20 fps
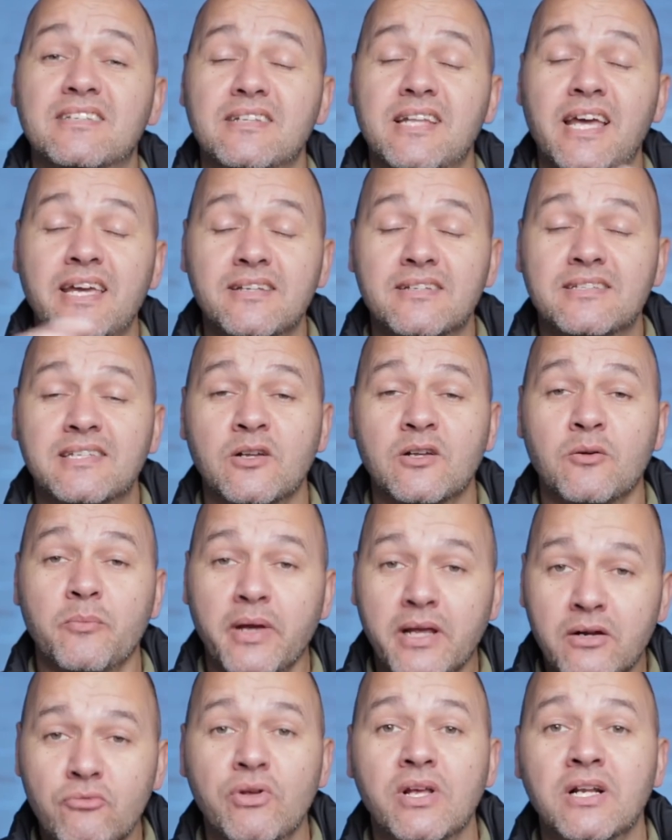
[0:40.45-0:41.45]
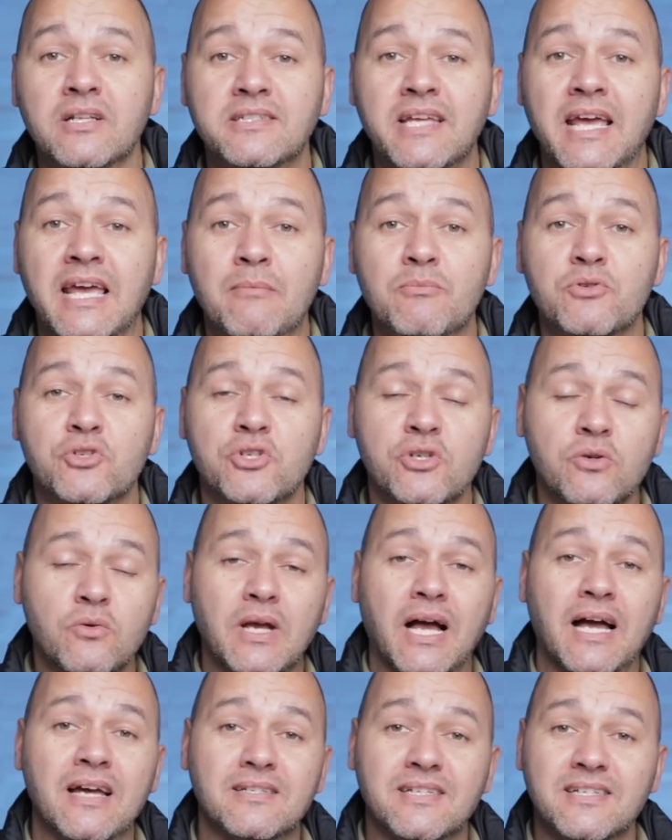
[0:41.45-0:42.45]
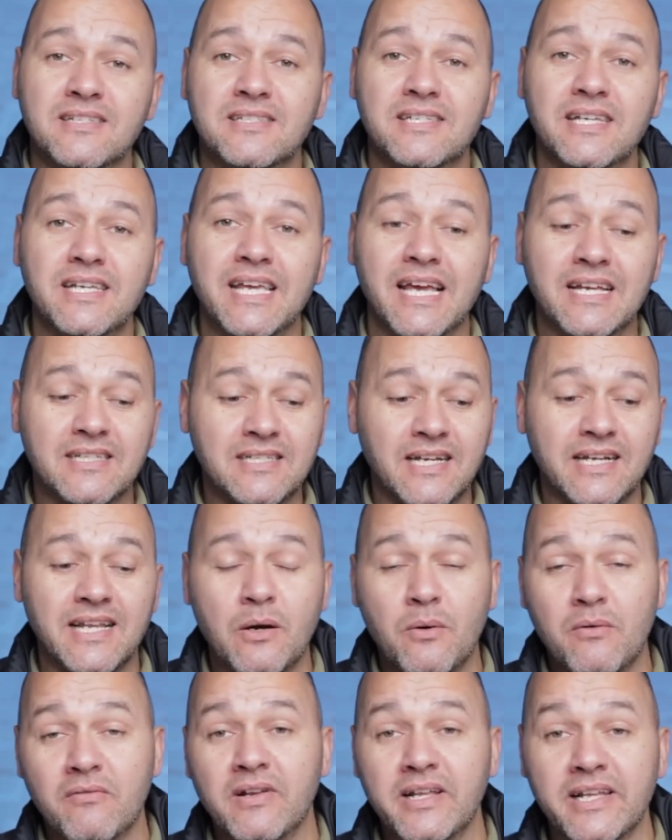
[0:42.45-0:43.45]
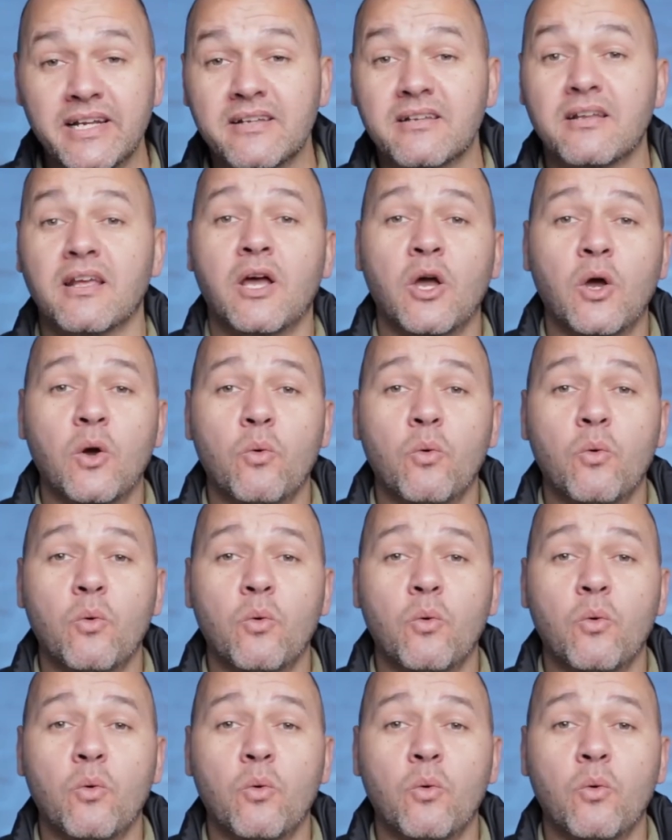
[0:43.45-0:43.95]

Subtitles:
lighting setup in real time so you guys can see exactly how I've lit it,